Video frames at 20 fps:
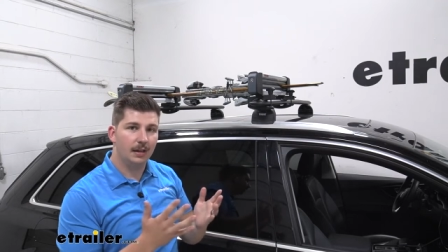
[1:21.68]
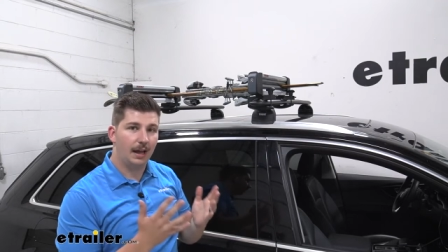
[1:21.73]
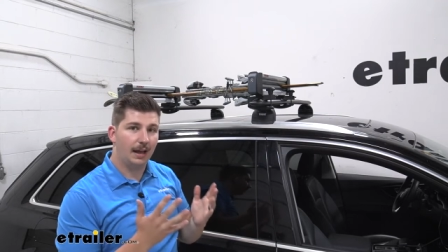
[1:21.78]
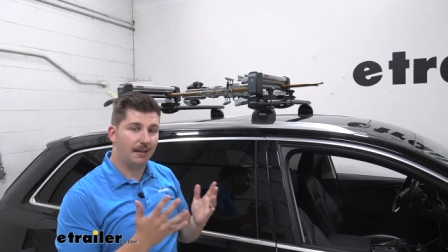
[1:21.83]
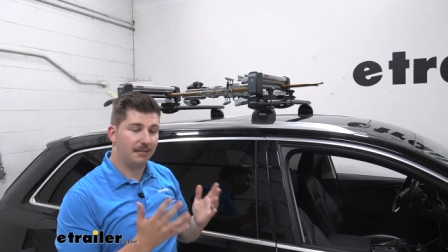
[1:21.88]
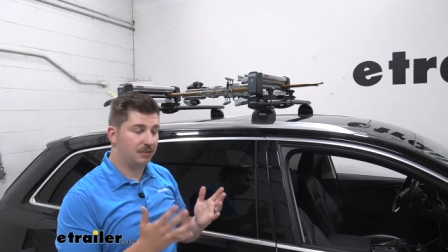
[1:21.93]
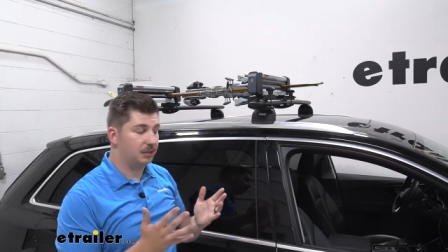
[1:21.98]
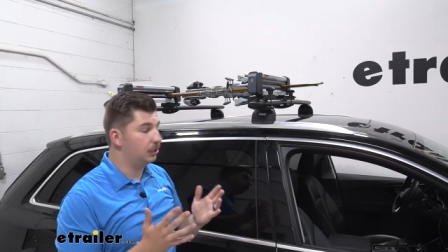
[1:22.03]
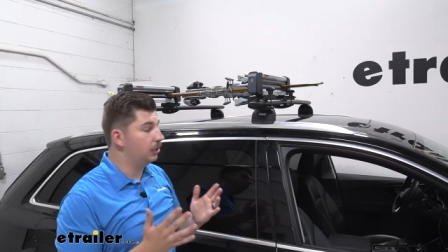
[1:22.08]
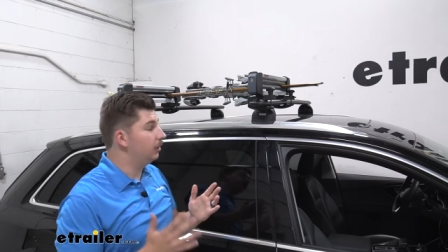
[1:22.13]

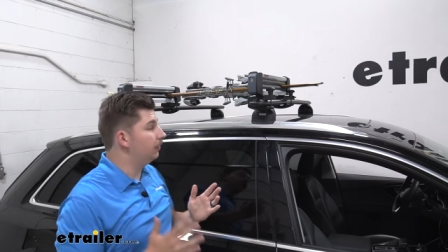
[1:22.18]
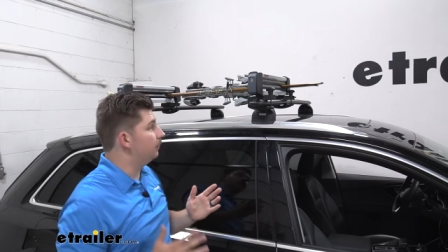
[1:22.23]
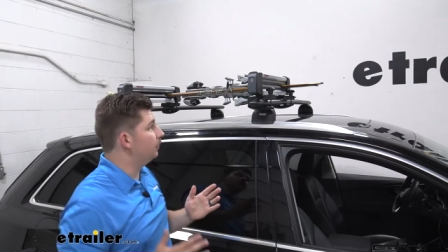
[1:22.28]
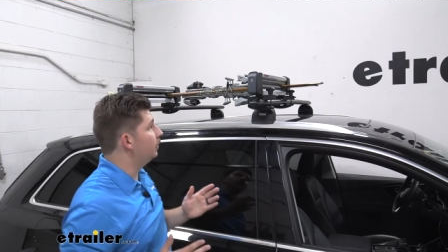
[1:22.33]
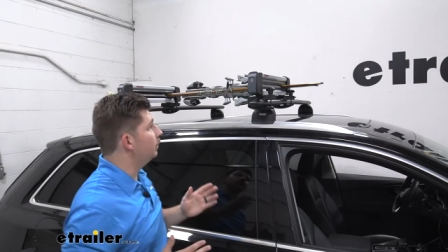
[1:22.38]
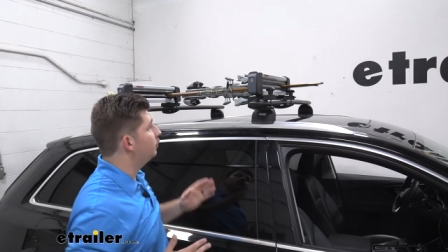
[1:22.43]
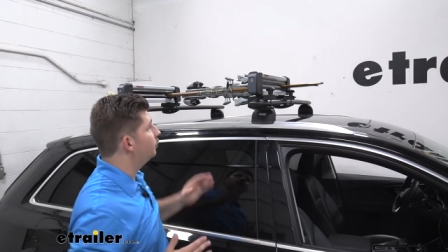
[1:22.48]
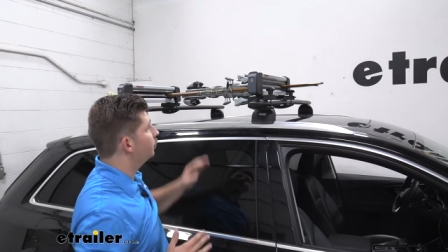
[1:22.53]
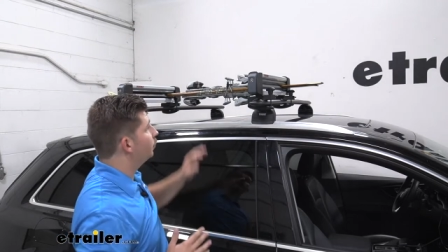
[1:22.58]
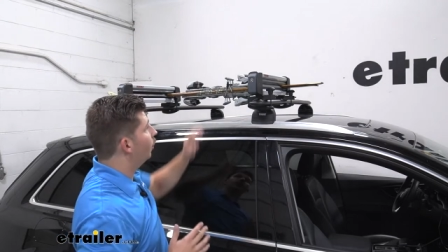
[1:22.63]
as good of
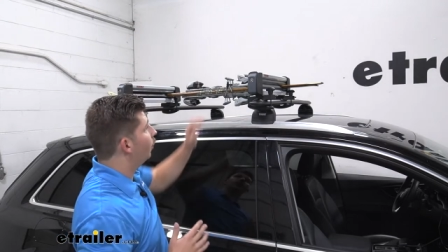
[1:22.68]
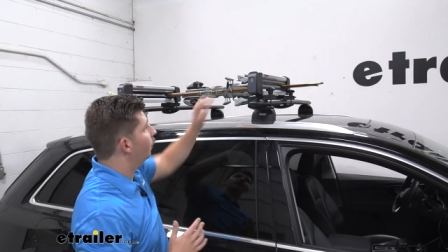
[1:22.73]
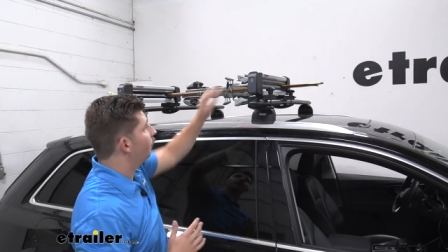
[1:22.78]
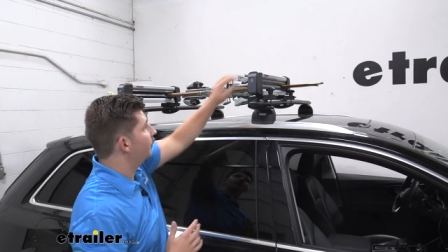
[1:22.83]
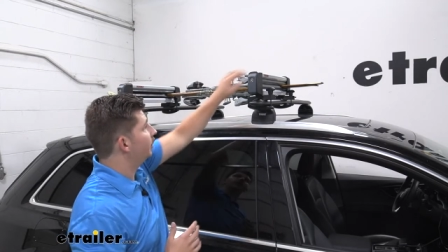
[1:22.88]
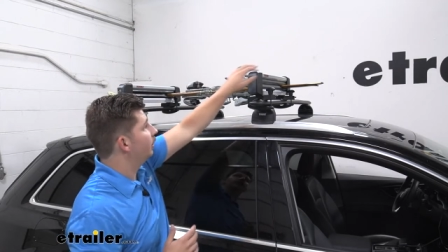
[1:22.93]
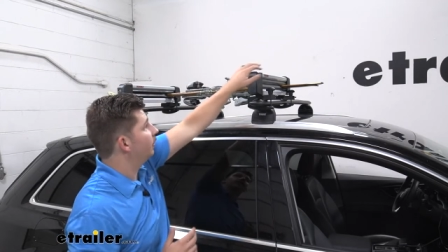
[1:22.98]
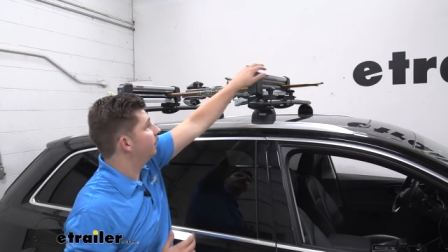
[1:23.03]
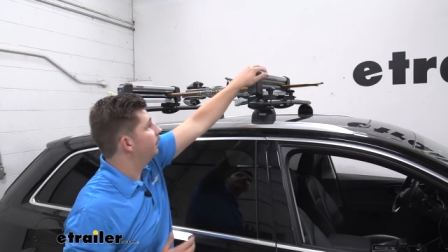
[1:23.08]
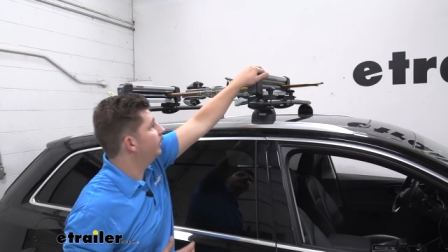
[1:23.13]
use
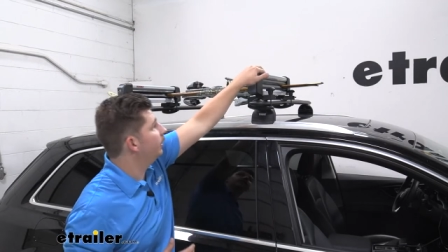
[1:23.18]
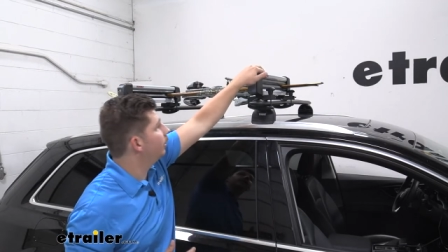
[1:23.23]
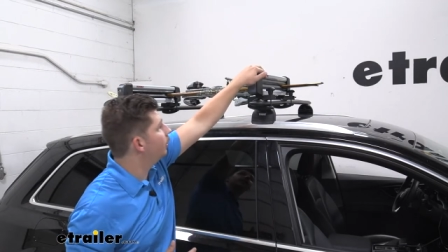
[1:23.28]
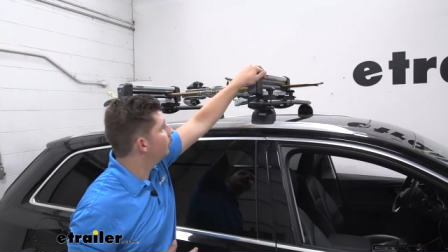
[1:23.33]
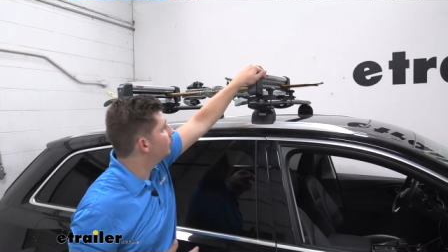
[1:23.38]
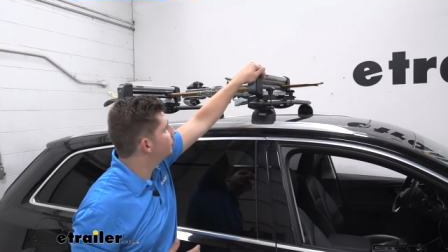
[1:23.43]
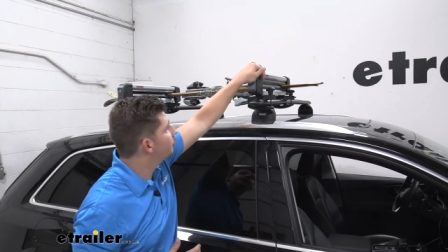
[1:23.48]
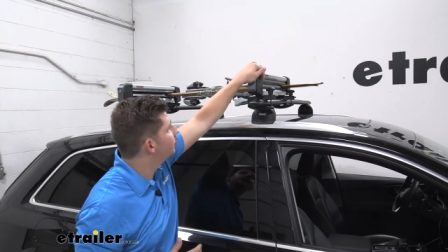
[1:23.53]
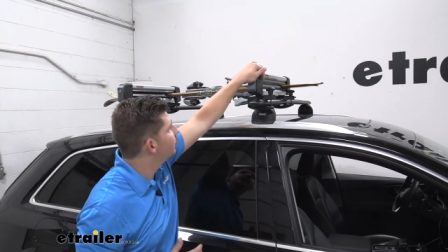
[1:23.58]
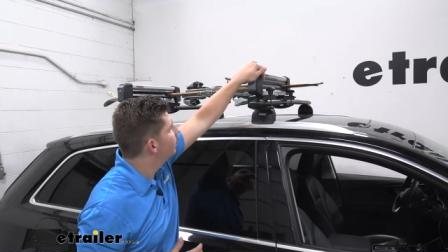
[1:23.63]
over your
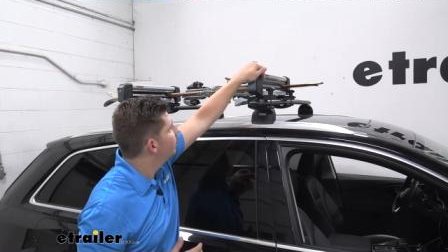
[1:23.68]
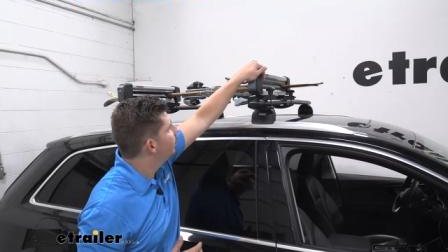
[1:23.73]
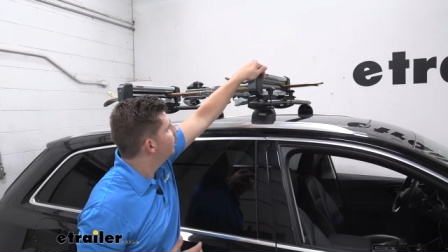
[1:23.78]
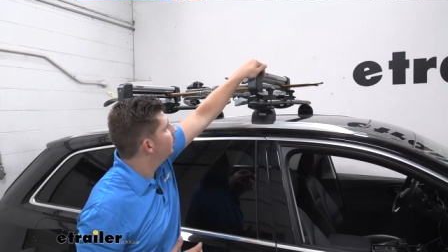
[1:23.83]
fingers.